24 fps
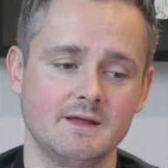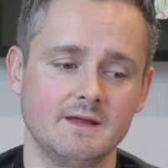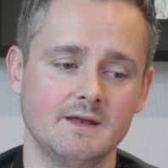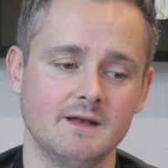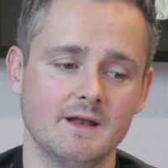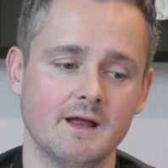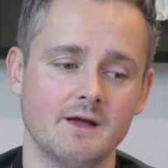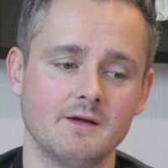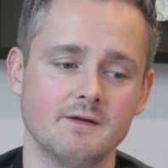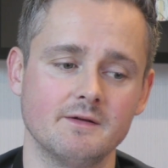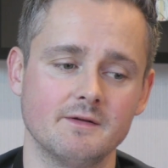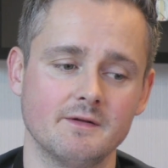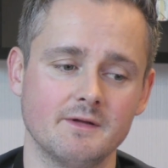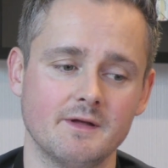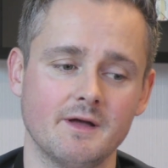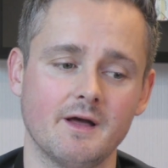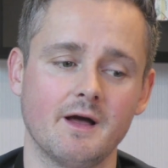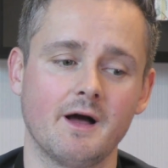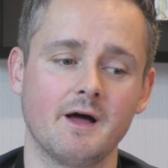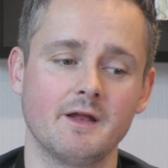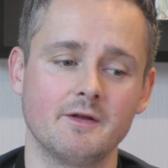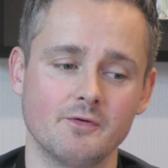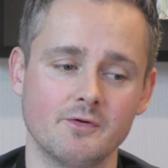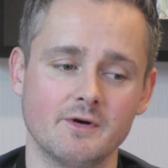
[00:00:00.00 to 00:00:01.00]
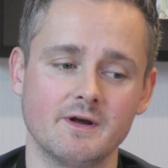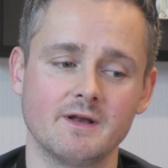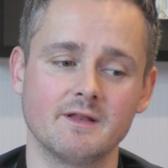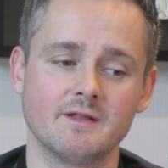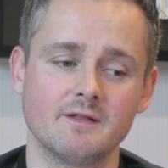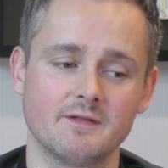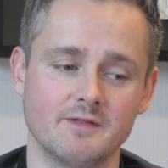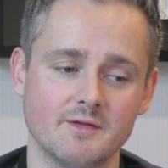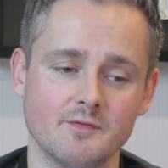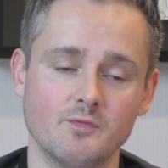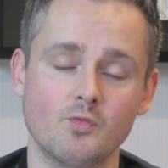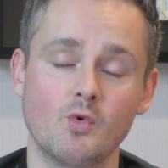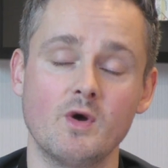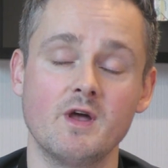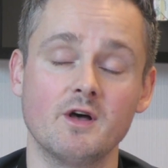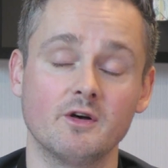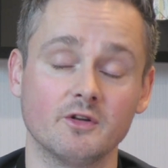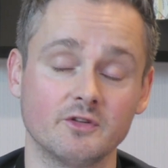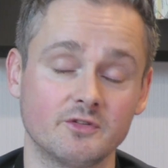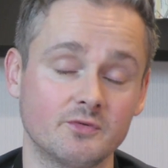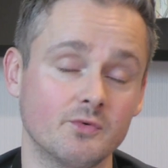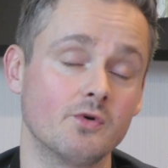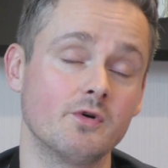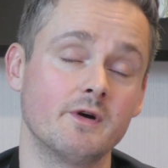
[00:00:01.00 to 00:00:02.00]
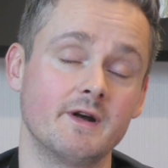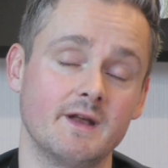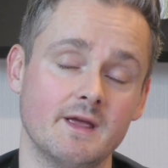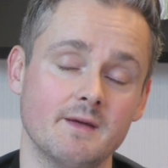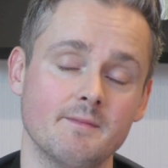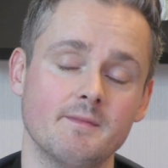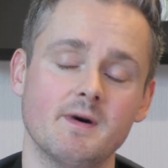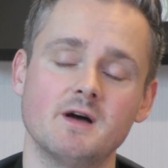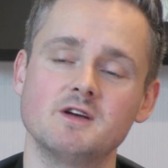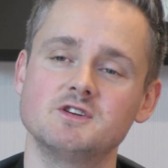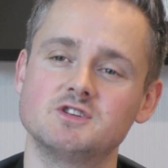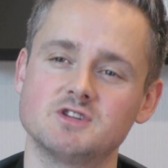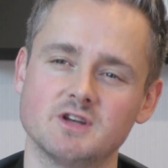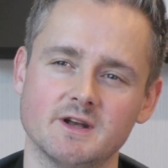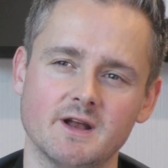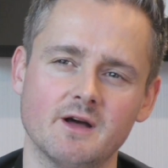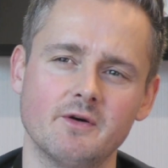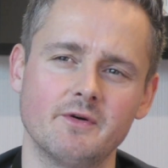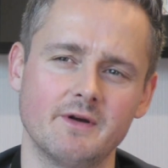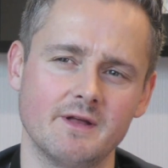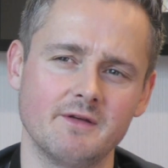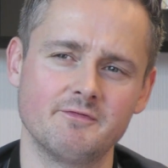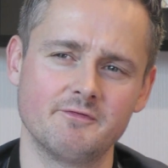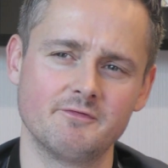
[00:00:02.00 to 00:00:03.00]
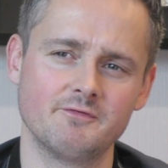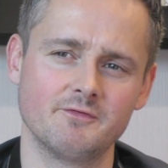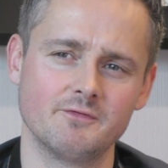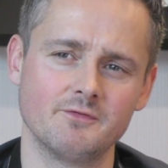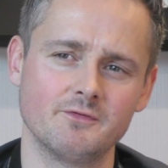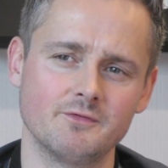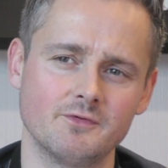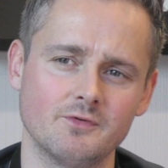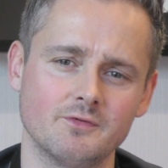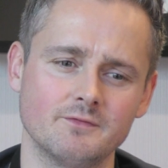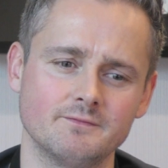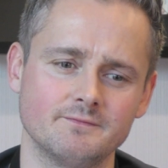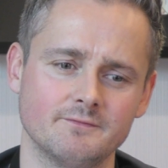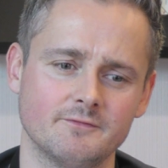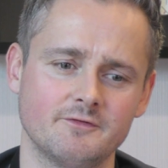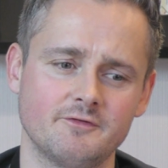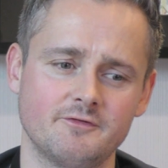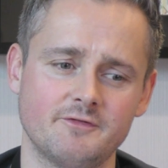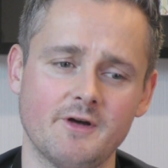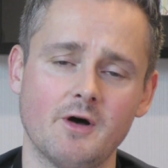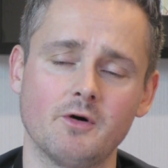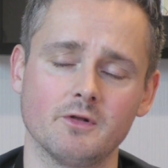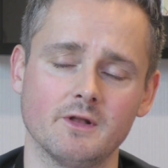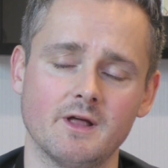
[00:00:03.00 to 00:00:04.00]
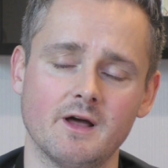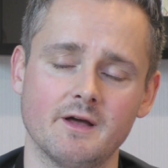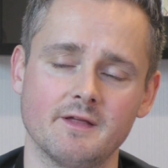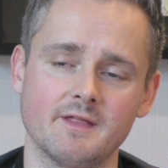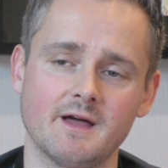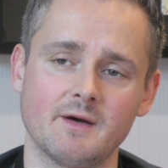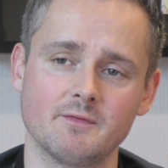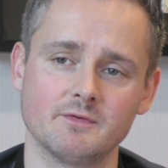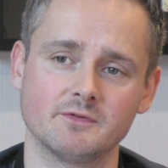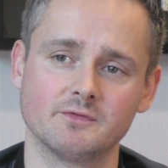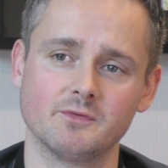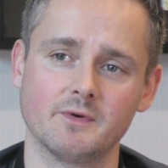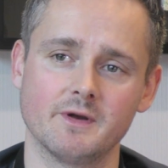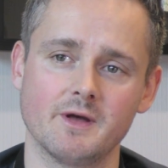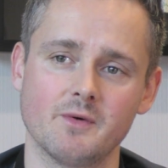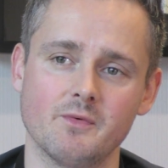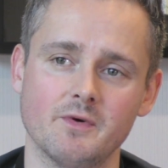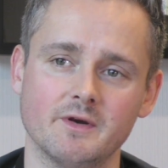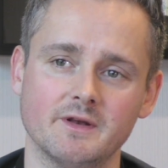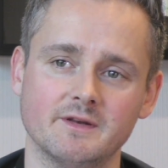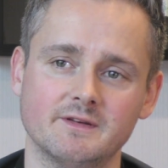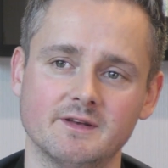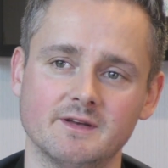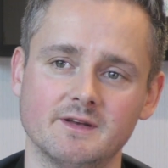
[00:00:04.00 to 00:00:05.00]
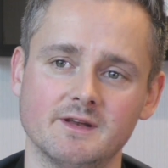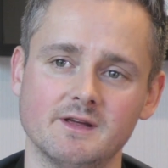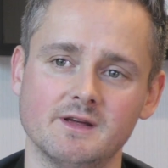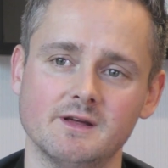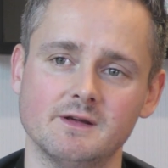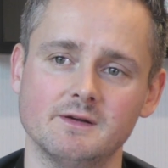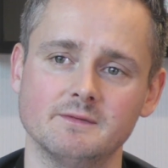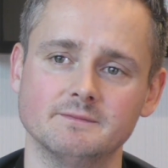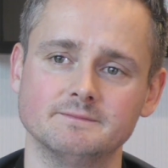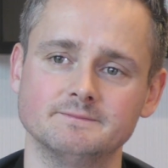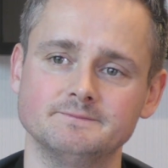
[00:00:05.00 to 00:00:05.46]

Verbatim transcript: you know, I'd already, the wheels were already in motion. I already mm -hmm. felt like that was what I wanted to do